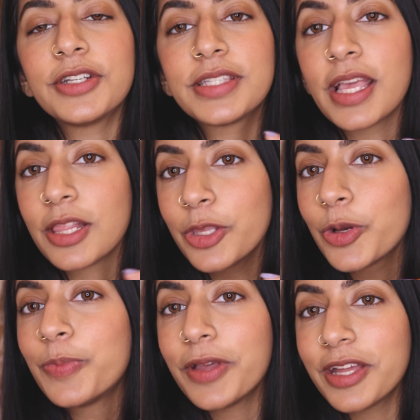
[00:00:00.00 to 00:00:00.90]
is a
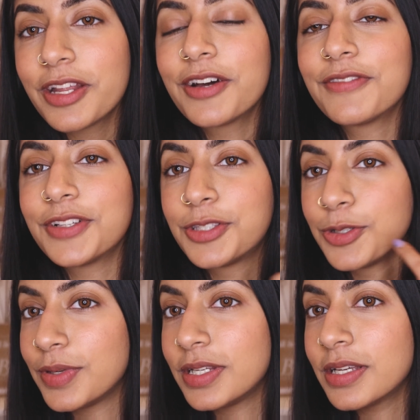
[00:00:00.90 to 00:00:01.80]
little bit of
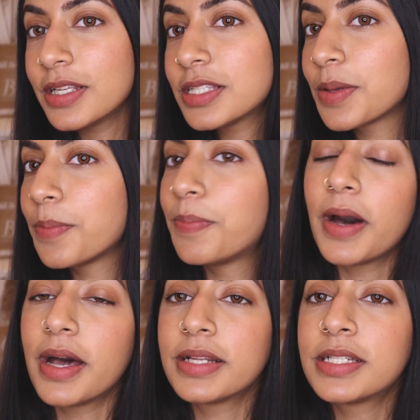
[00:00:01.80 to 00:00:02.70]
dewiness,
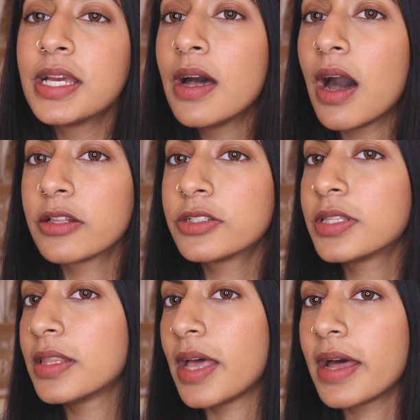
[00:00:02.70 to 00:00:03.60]
but other
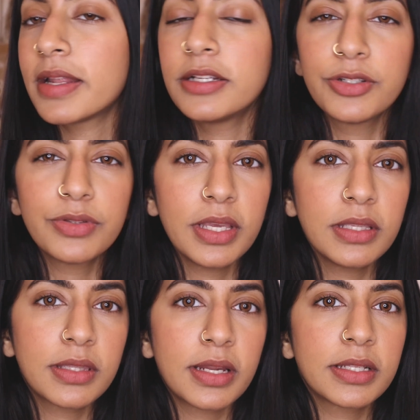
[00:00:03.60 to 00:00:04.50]
than that, I do
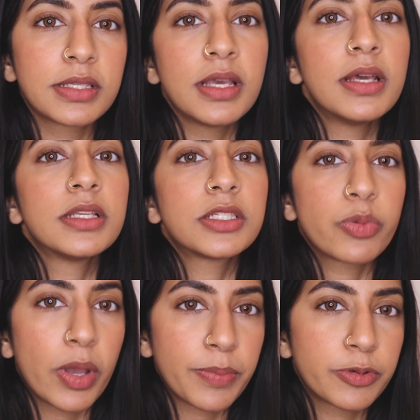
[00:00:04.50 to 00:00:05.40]
think that it's
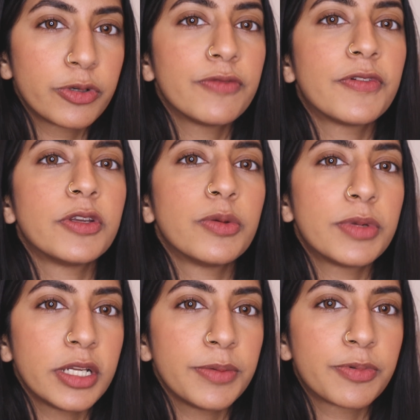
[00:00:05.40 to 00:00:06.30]
sweat proof and
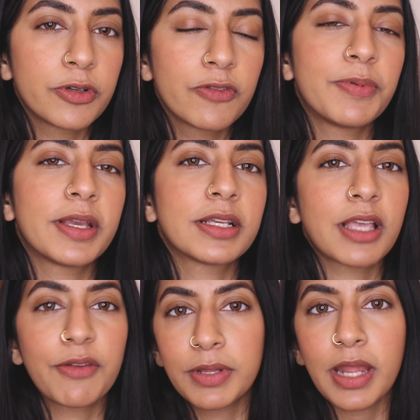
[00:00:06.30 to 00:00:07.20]
humidity proof, because
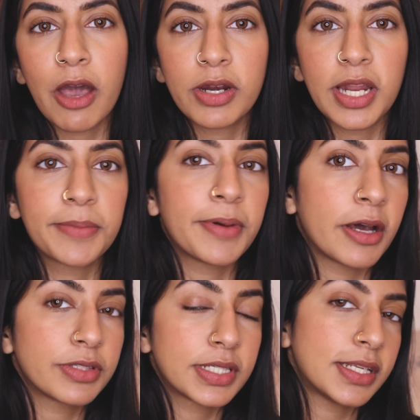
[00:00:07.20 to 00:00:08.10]
I've been out and
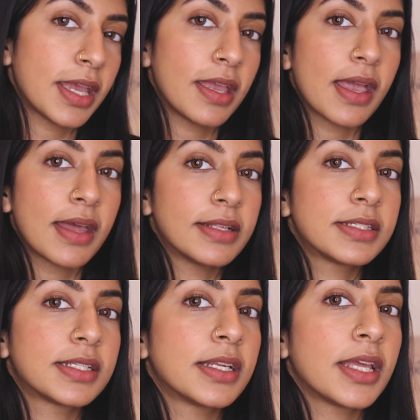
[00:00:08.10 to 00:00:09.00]
about today and
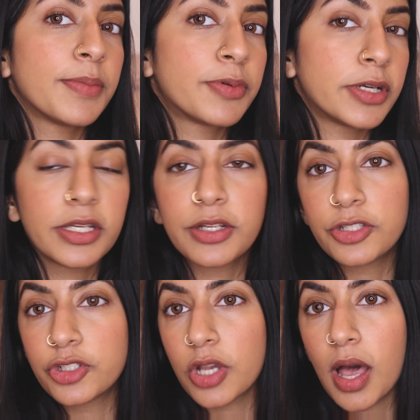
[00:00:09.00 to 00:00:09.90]
it's done a pretty
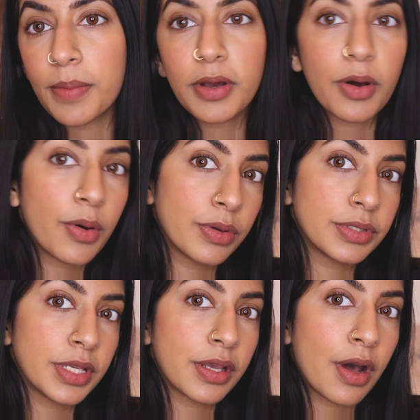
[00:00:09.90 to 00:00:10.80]
good job
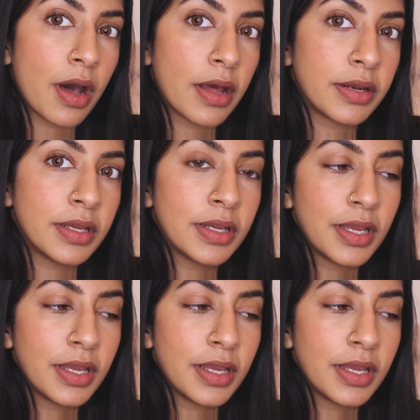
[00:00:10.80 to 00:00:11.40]
holding on